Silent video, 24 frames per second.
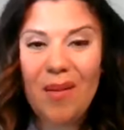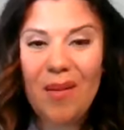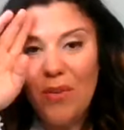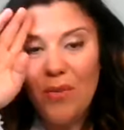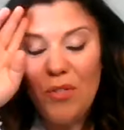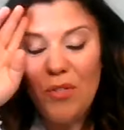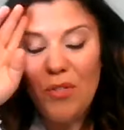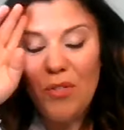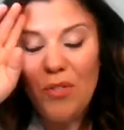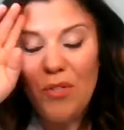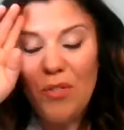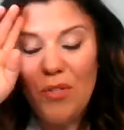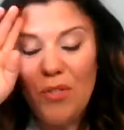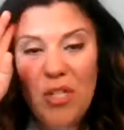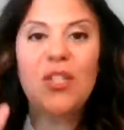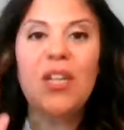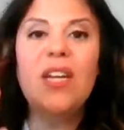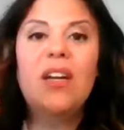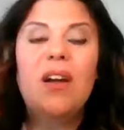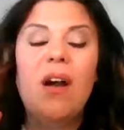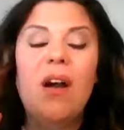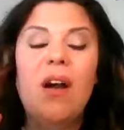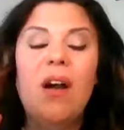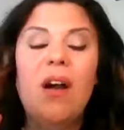So
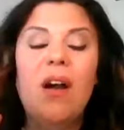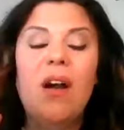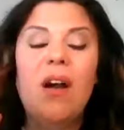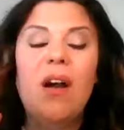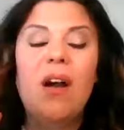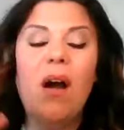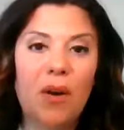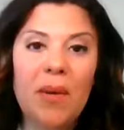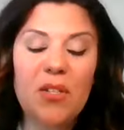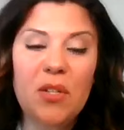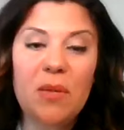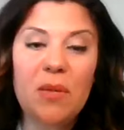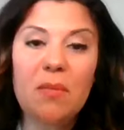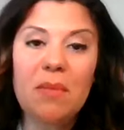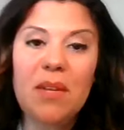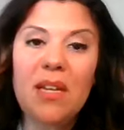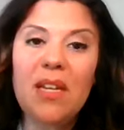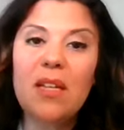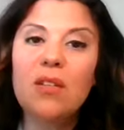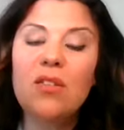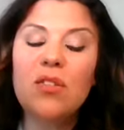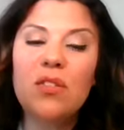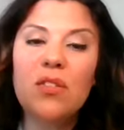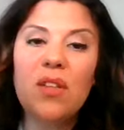changing our
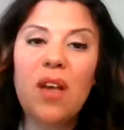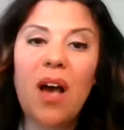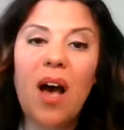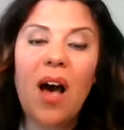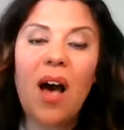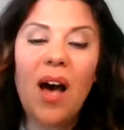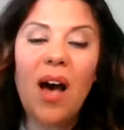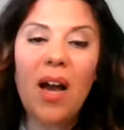verbiage and being